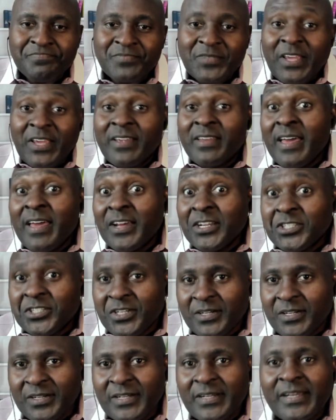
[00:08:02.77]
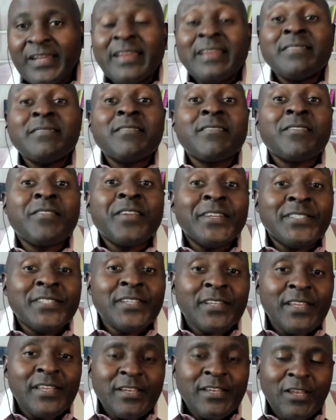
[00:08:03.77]
In Asia,
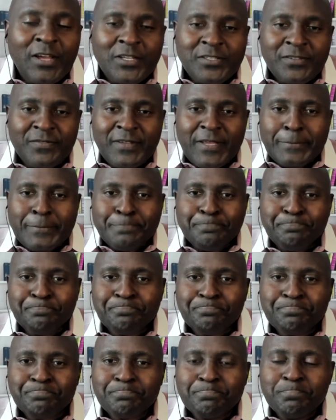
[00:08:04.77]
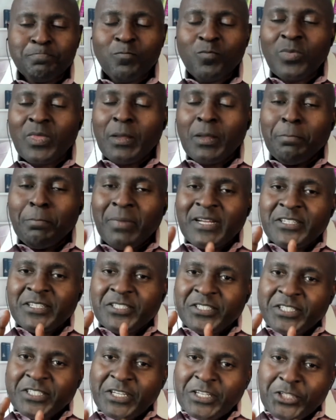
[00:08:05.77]
increasingly lots of them. But
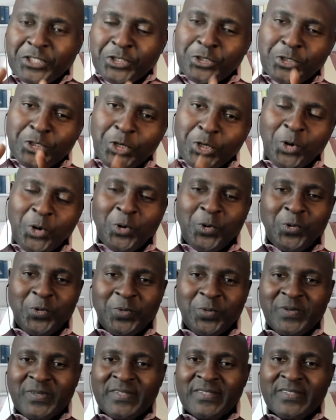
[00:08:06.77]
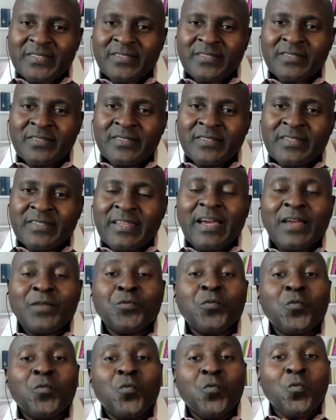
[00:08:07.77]
did you know that
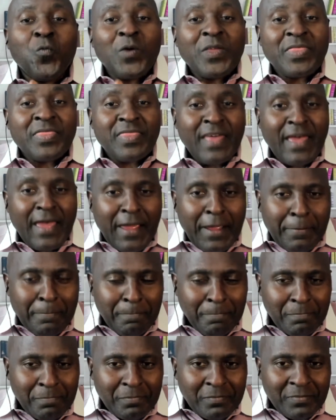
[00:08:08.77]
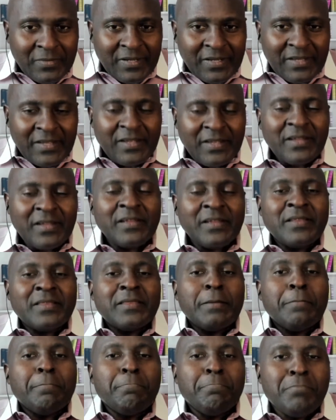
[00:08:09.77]
with them, the
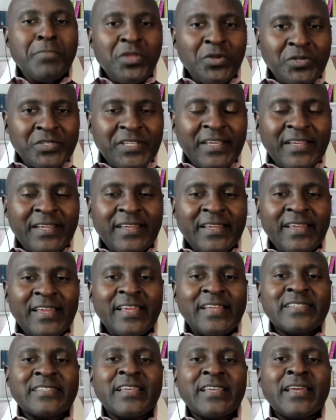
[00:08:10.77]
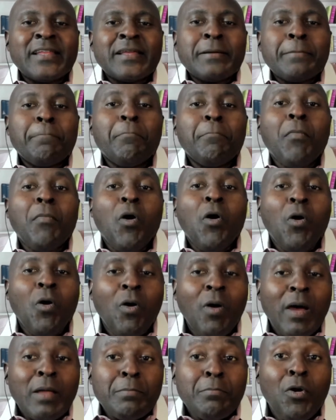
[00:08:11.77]
music is getting more
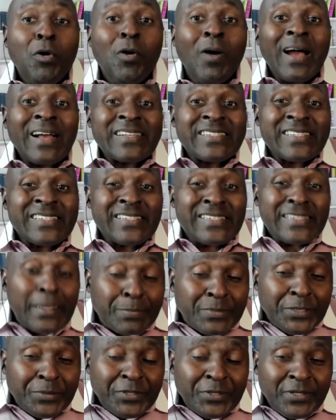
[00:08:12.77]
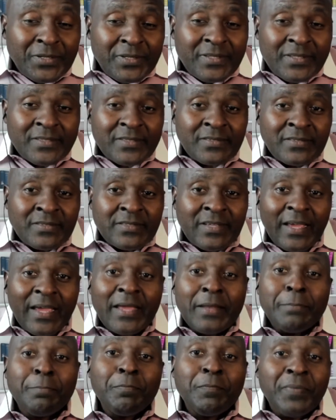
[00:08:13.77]
and more acceptable
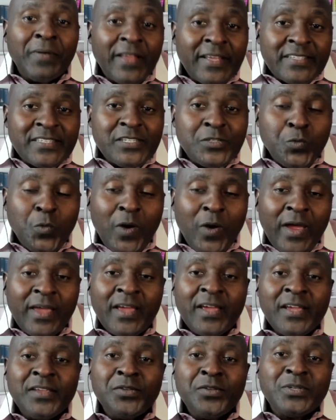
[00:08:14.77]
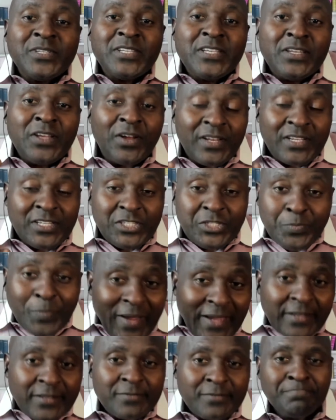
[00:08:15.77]
in places where you did not
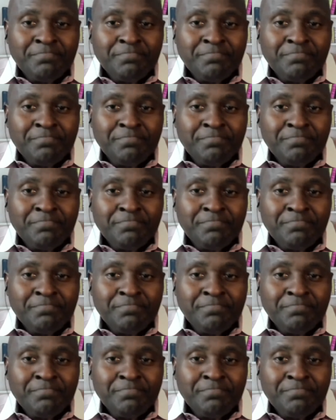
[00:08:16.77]
expect?